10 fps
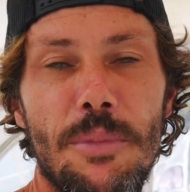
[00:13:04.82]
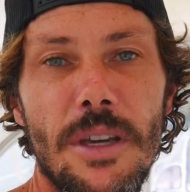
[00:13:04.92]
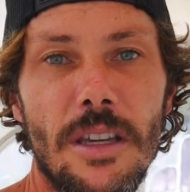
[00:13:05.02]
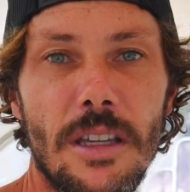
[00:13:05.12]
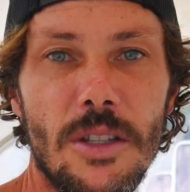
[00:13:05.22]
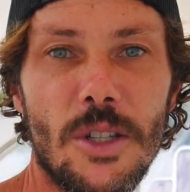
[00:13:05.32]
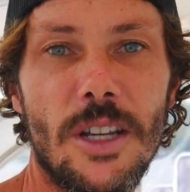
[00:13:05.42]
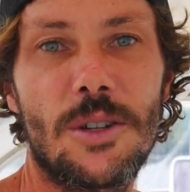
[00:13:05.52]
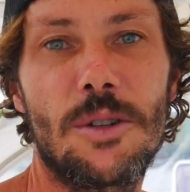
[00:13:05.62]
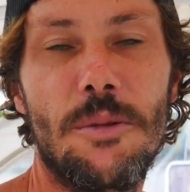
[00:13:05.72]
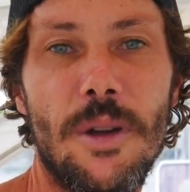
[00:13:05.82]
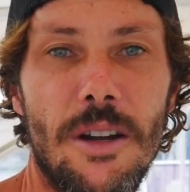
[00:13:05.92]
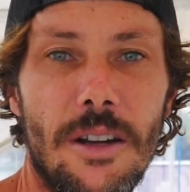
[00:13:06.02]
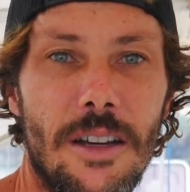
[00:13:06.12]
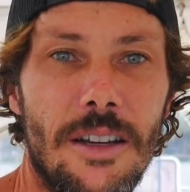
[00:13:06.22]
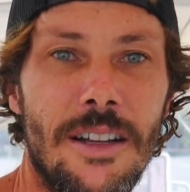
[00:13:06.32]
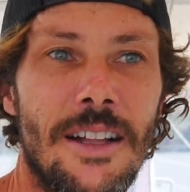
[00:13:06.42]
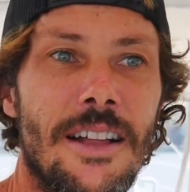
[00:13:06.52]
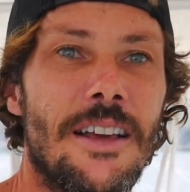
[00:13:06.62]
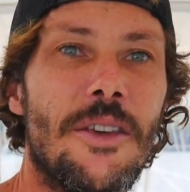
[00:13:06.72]
being in Central America,
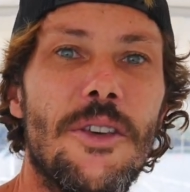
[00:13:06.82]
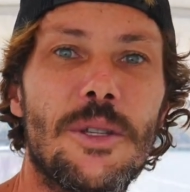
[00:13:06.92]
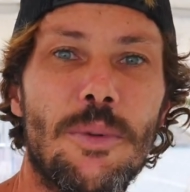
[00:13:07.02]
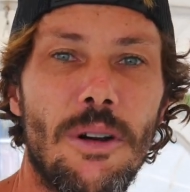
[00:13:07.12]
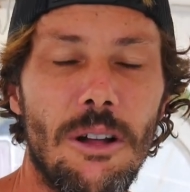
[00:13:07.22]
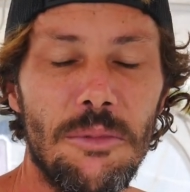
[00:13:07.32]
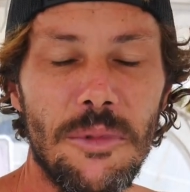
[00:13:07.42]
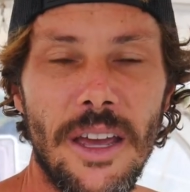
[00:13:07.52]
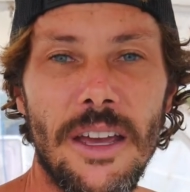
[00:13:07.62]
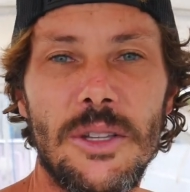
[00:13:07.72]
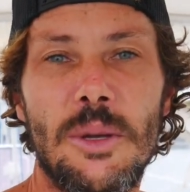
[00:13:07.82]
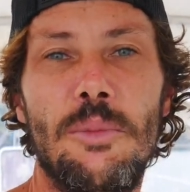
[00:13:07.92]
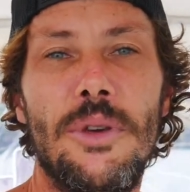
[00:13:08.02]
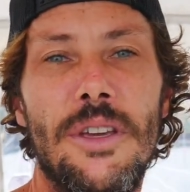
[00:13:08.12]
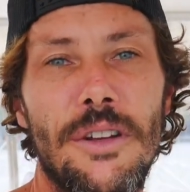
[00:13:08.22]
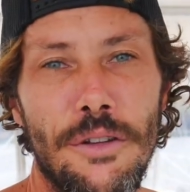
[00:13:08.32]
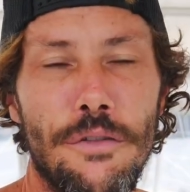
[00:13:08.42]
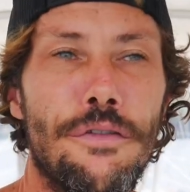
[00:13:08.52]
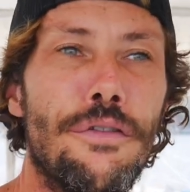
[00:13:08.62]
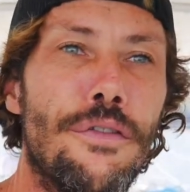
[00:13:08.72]
this problem has been
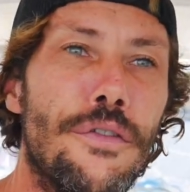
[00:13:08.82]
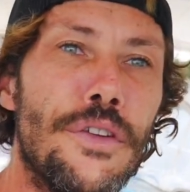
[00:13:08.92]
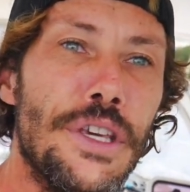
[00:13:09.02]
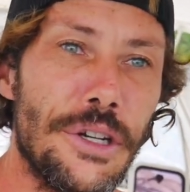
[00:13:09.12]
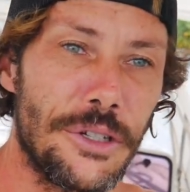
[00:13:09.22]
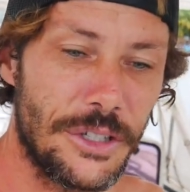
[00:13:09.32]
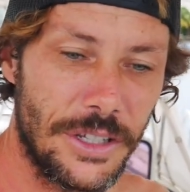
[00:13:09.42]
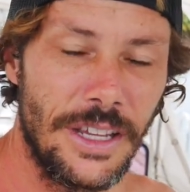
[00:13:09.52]
fierce.